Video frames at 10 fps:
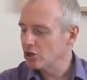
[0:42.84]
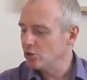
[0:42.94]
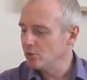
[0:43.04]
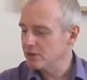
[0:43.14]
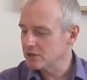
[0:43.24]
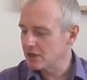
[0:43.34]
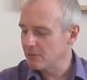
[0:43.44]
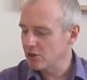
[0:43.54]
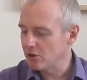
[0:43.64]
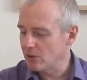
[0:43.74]
coolness
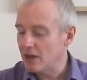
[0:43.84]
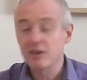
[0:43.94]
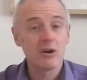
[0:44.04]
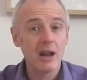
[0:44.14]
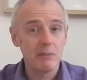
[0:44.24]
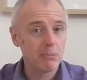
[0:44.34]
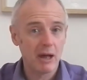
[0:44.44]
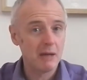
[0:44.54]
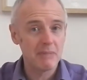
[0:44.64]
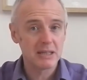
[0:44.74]
coming through. And the grape
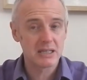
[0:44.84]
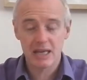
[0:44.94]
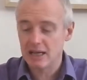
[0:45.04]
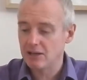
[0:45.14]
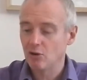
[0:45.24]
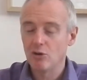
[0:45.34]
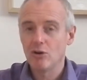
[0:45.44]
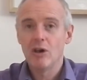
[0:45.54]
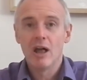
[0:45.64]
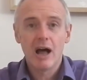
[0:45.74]
Mencia,
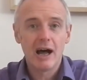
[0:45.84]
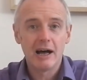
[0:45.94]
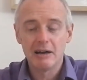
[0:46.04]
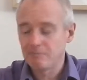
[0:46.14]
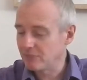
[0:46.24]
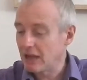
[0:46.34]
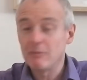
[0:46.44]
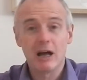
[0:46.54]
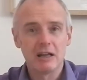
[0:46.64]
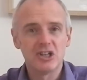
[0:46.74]
or
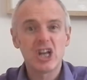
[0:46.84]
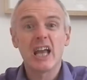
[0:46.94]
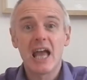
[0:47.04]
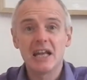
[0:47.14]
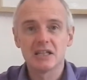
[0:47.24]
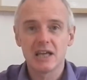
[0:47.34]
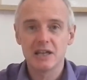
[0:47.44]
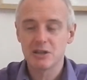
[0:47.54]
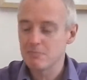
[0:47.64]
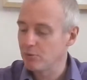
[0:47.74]
Jaén as it
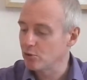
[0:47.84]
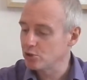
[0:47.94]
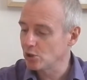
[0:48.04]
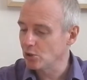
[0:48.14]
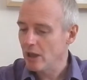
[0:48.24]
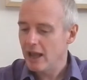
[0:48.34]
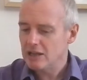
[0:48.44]
is in Portugal,